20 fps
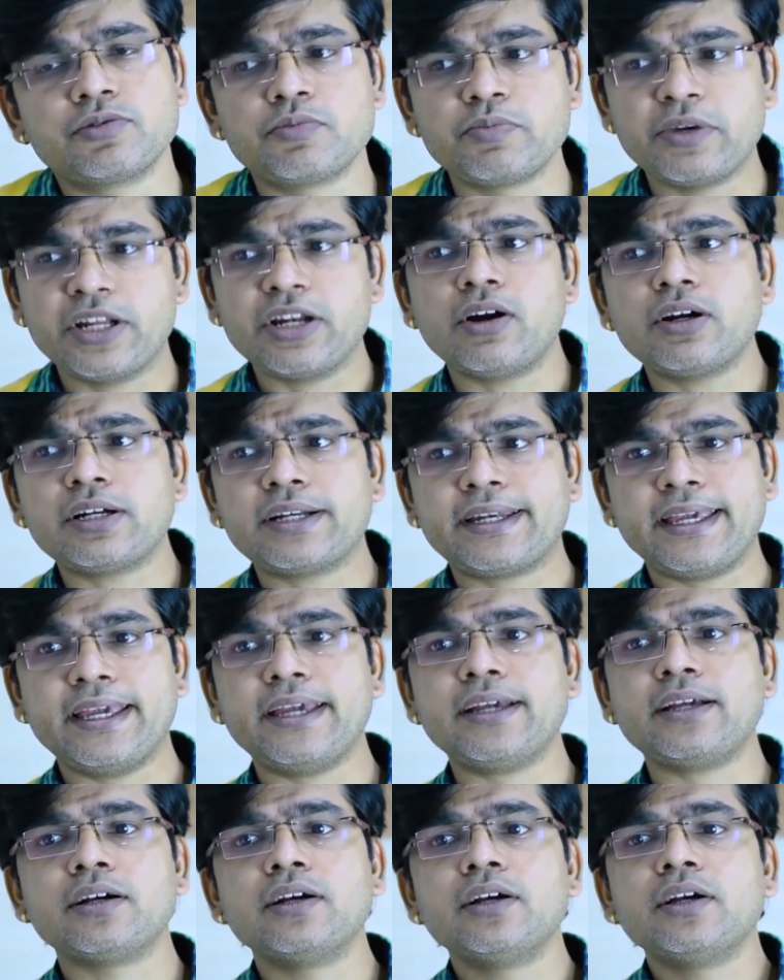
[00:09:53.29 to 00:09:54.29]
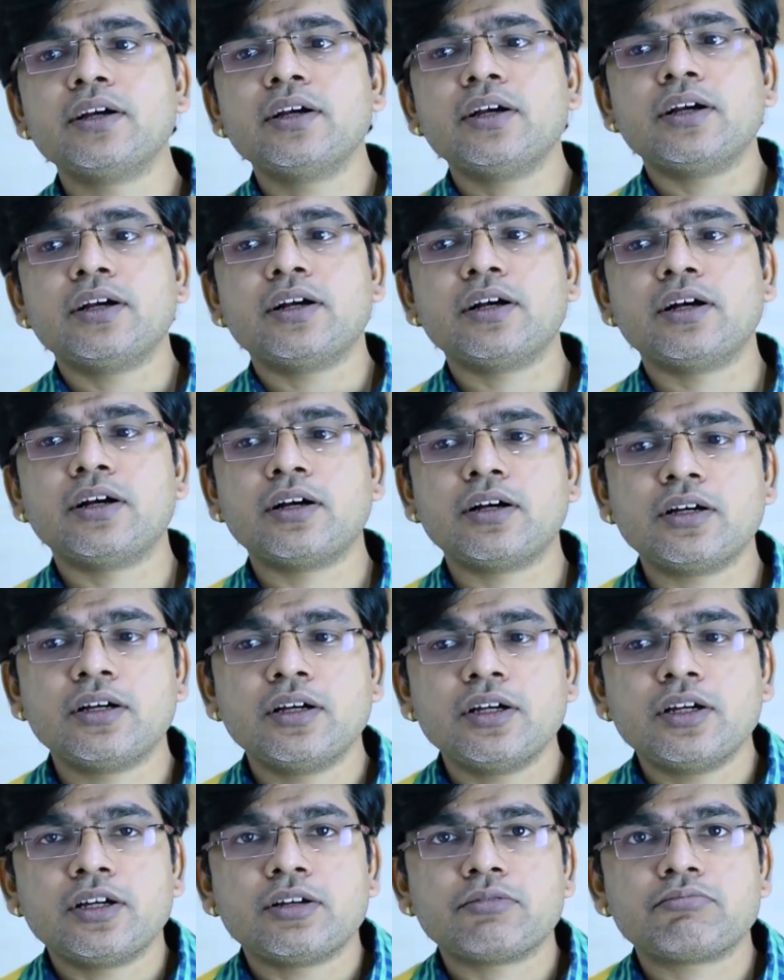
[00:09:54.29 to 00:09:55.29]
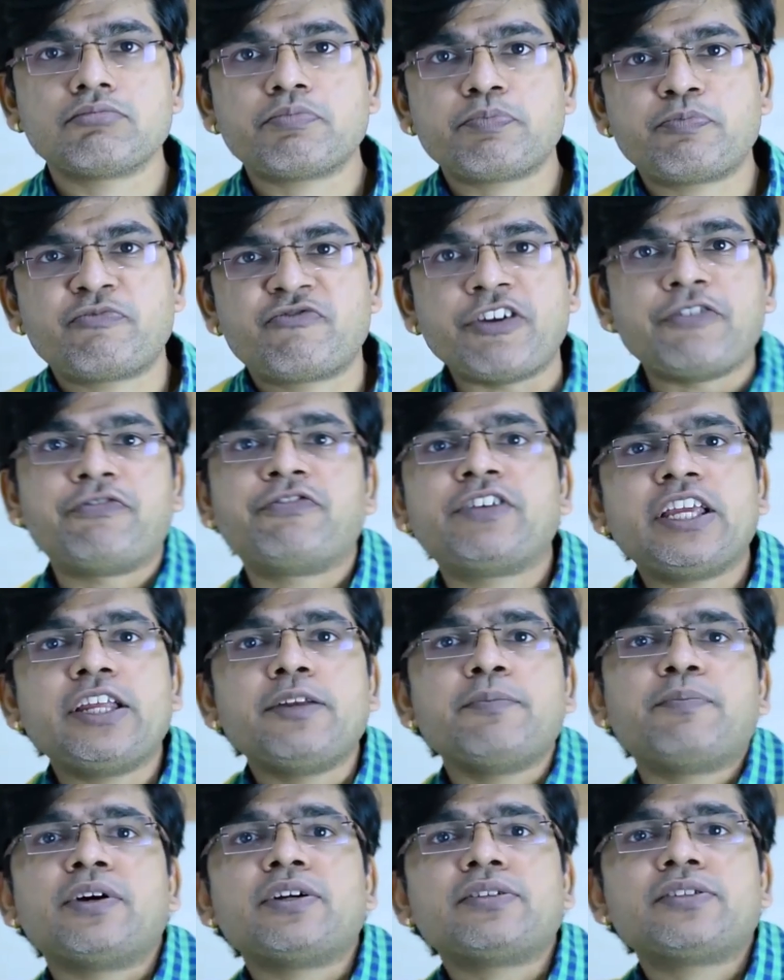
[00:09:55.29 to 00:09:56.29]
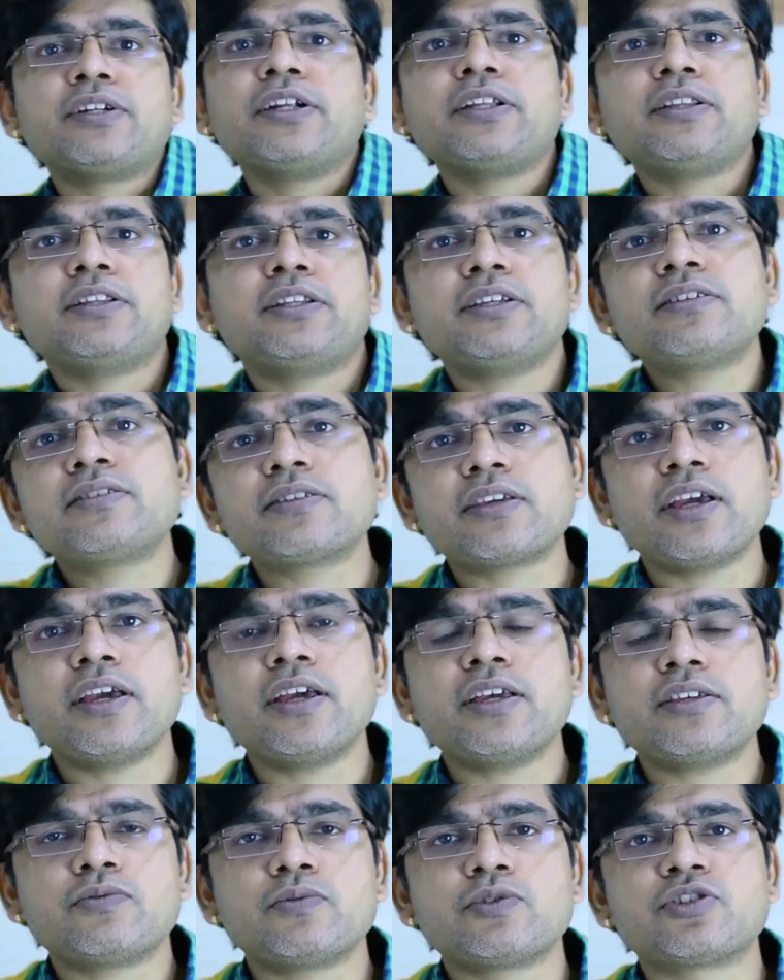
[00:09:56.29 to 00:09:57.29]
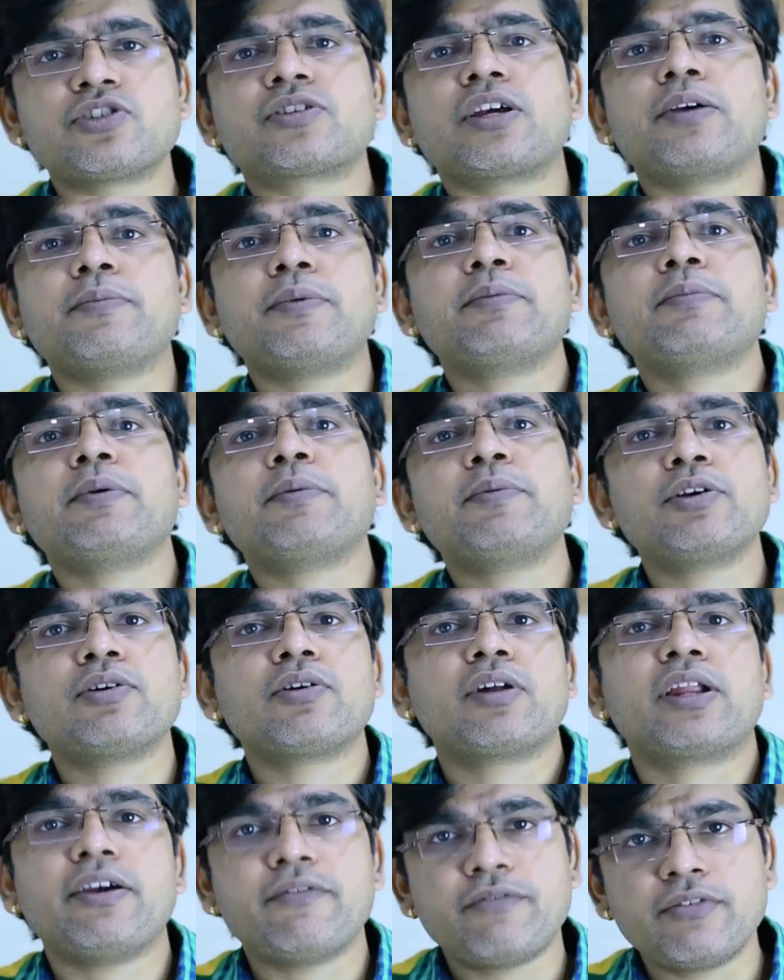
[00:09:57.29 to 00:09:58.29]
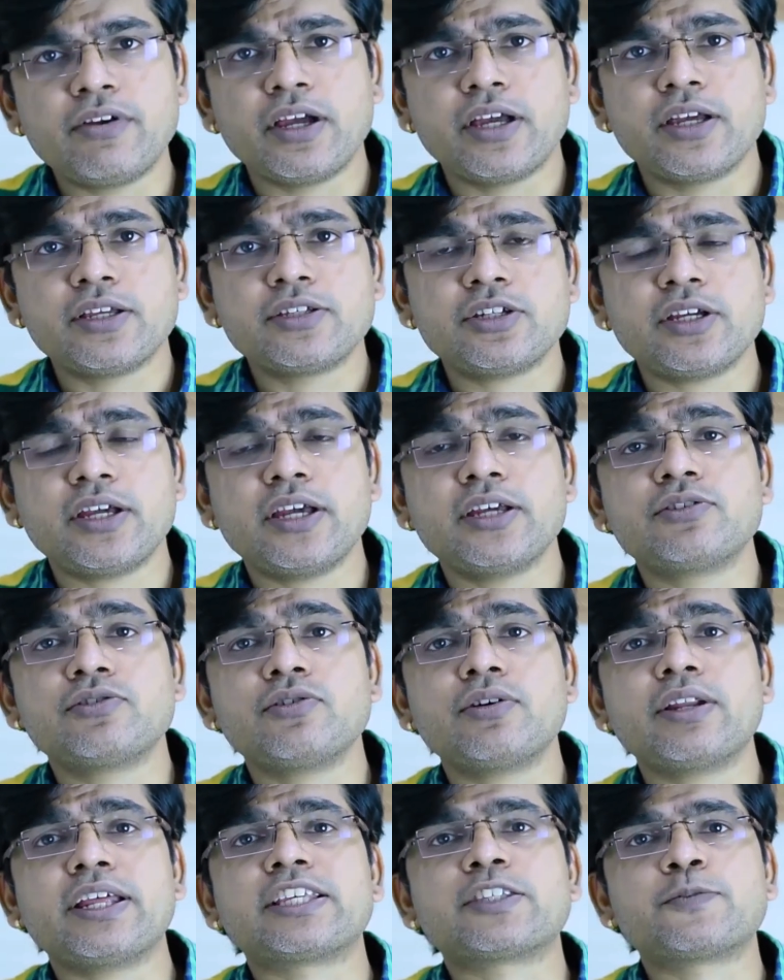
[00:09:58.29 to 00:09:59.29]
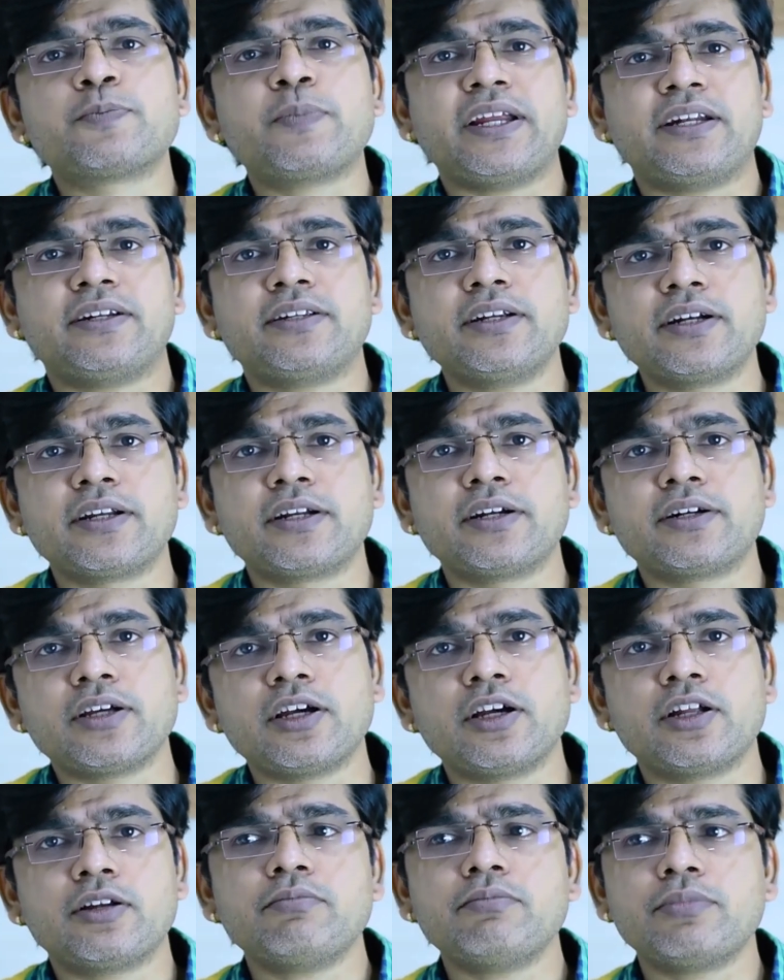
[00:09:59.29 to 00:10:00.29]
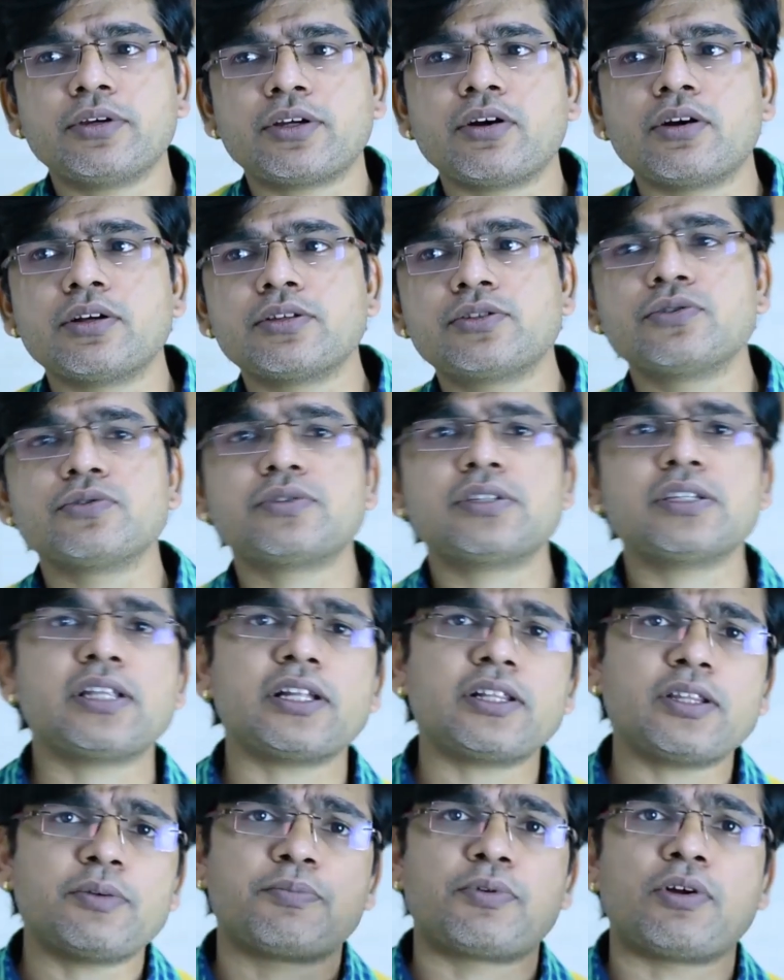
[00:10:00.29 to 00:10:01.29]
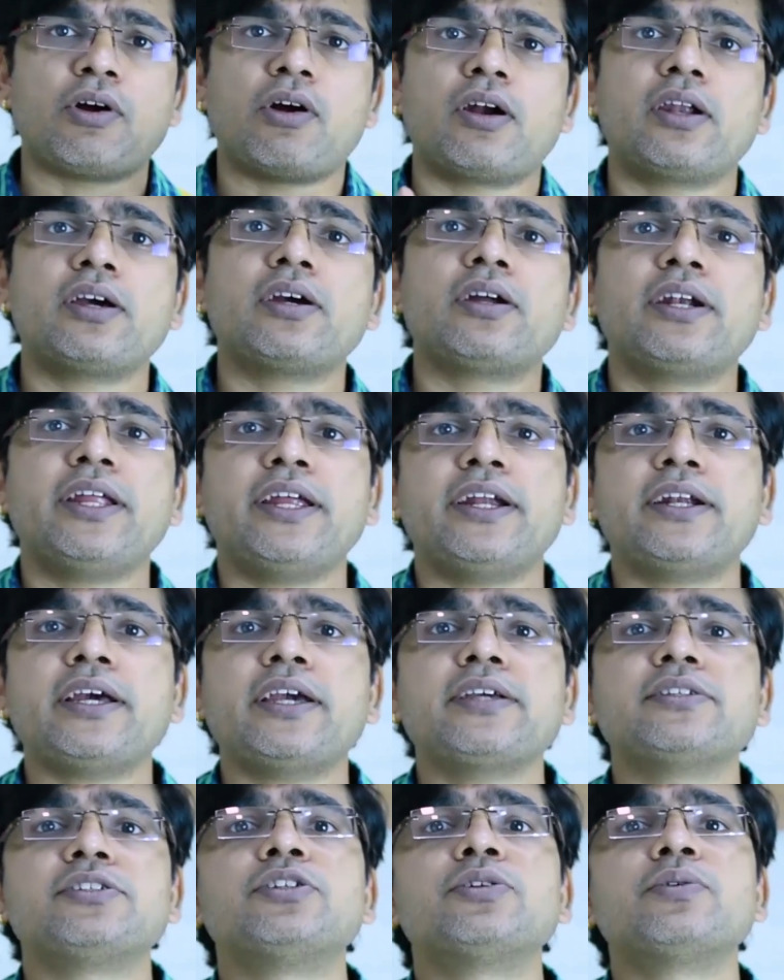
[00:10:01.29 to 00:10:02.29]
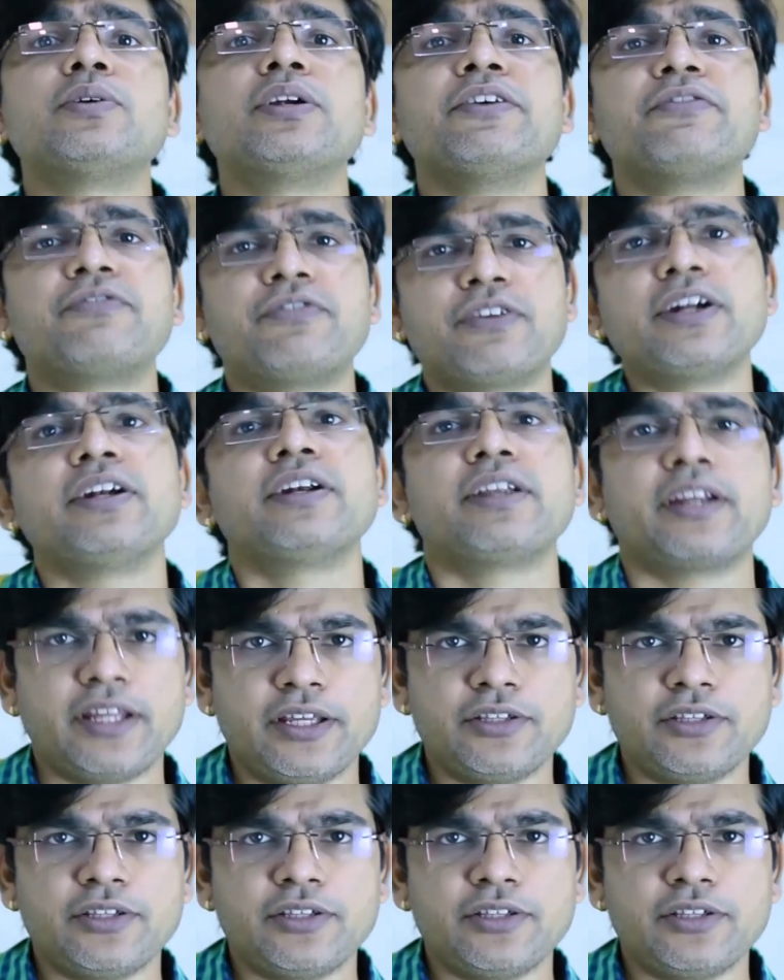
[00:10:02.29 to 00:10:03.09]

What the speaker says: You may not take 15% in this case, which is coming maybe your average, as your expected return, because you see that the broader data is into a different